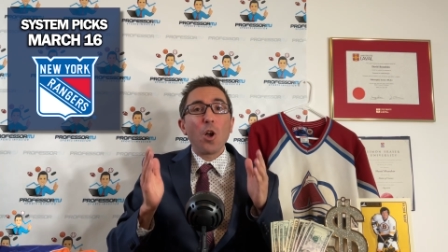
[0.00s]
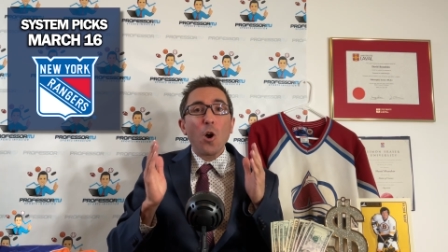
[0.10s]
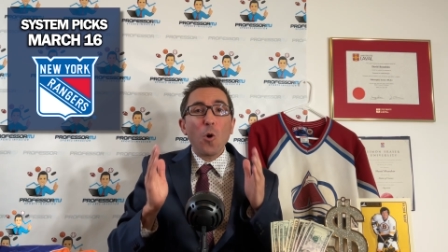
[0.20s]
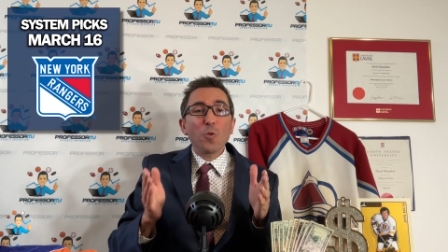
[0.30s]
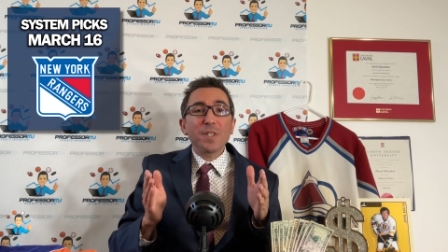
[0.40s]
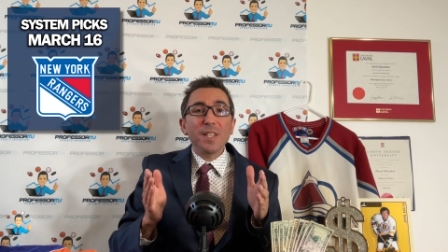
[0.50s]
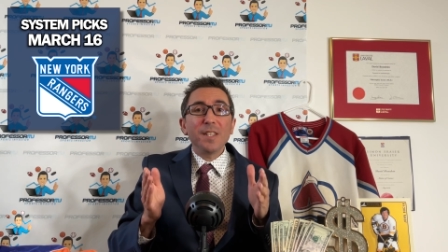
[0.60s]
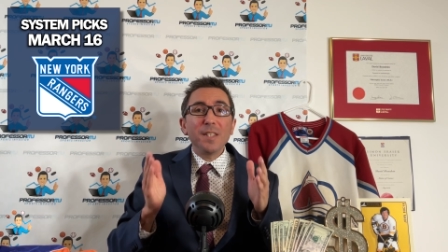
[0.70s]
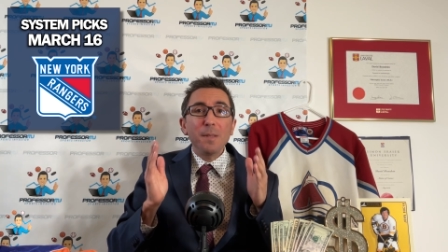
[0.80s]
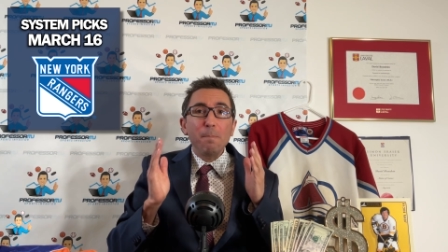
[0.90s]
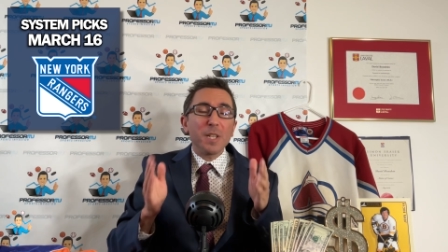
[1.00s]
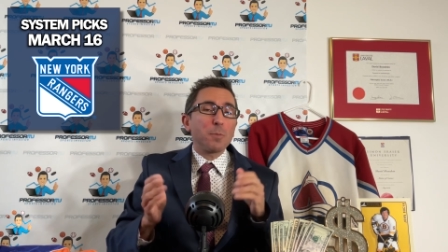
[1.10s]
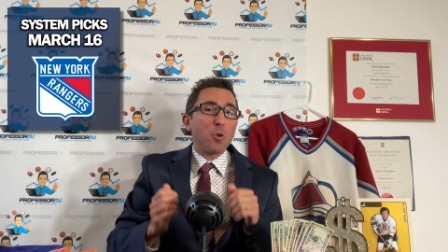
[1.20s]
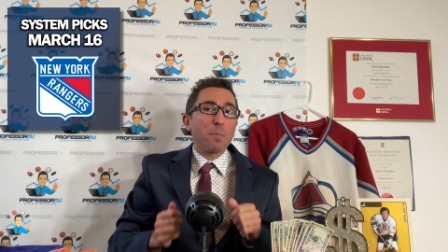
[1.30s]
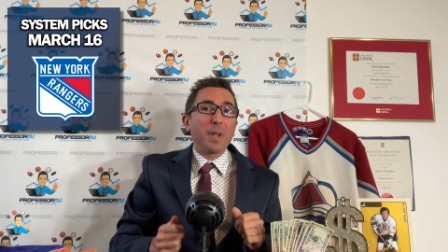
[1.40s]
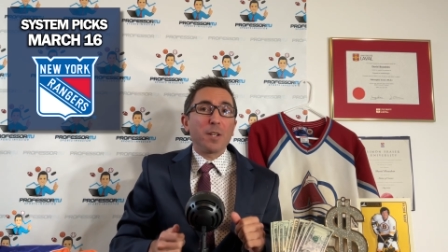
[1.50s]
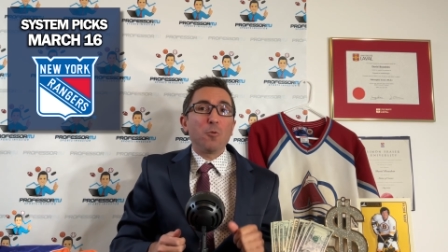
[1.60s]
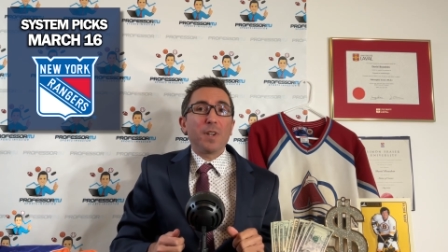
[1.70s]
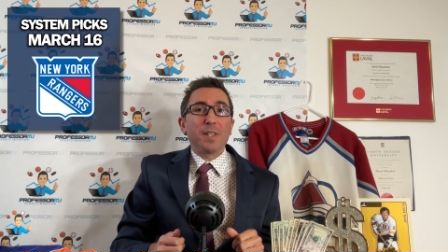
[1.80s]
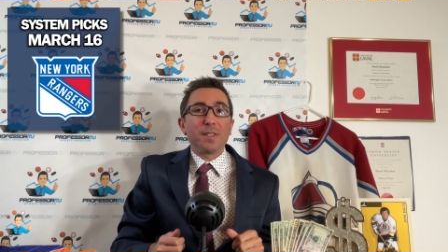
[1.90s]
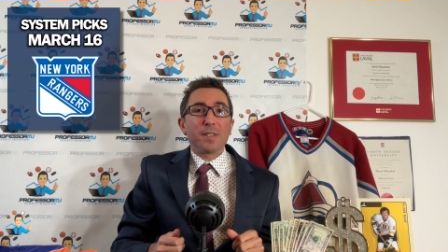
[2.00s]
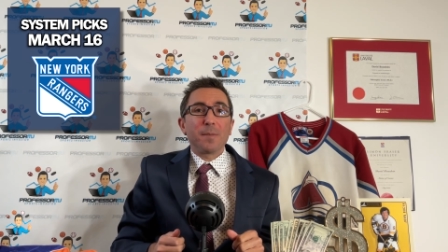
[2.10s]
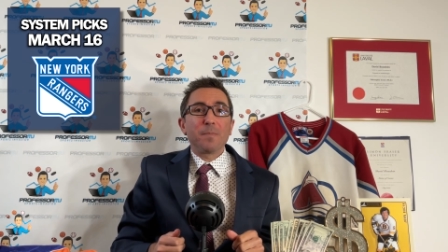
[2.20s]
hosting the Pittsburgh Penguins.